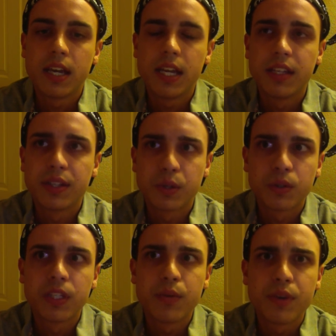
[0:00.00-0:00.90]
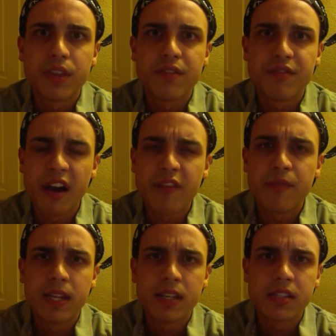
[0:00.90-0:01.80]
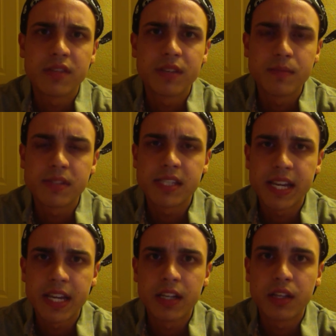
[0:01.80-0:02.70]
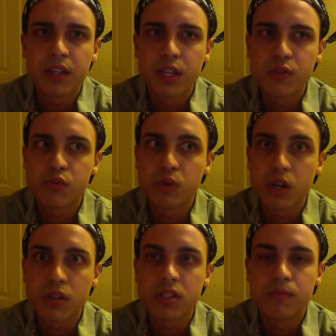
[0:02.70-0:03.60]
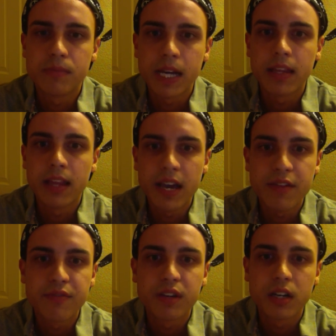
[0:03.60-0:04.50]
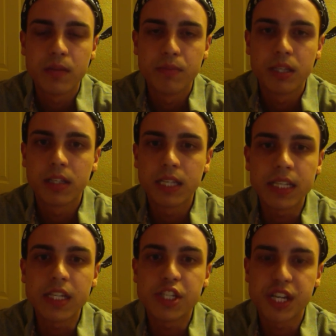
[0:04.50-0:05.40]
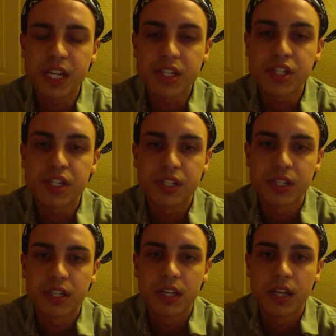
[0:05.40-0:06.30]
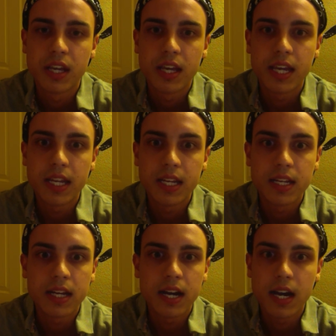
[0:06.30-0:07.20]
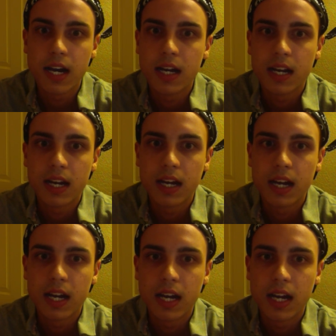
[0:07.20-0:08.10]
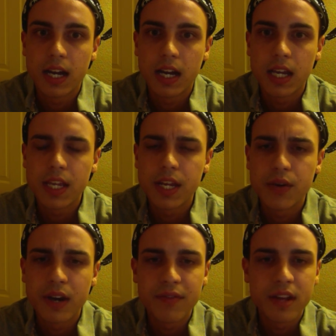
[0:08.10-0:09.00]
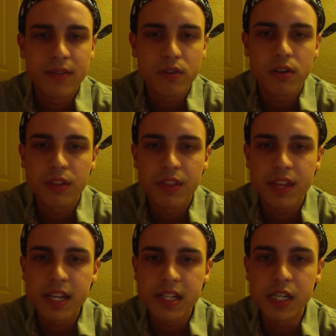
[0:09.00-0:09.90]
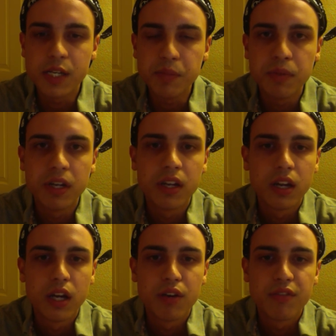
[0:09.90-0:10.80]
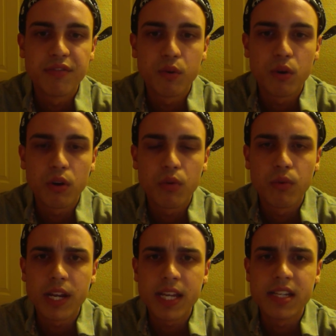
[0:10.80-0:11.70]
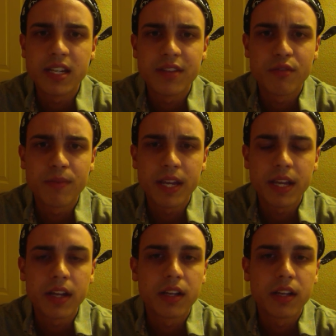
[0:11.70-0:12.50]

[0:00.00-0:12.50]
And literally within 5 minutes of him saying those words, my life completely changed. And, you know, I've never thanked him for what he did for me,